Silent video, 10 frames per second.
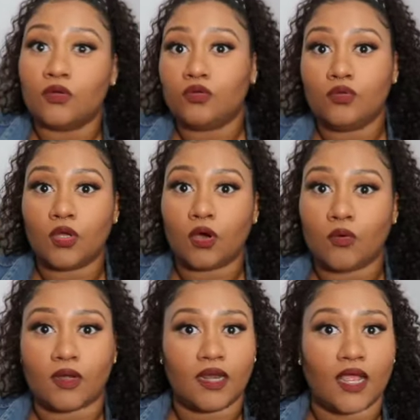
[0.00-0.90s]
you
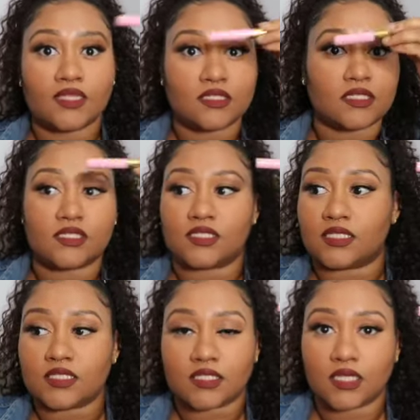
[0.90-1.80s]
know, a nice
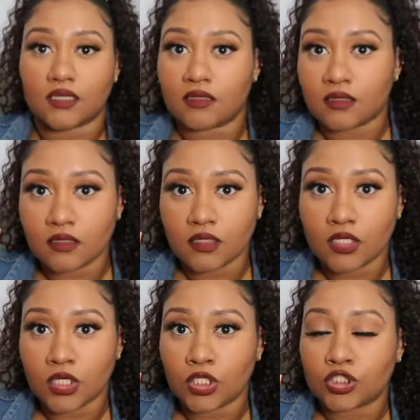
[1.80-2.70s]
consistent
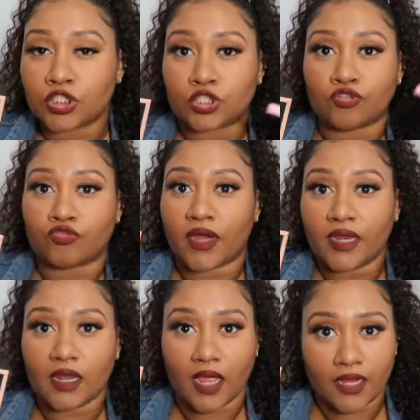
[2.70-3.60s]

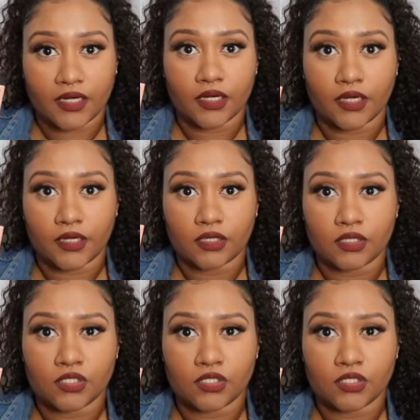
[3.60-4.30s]
straight liner.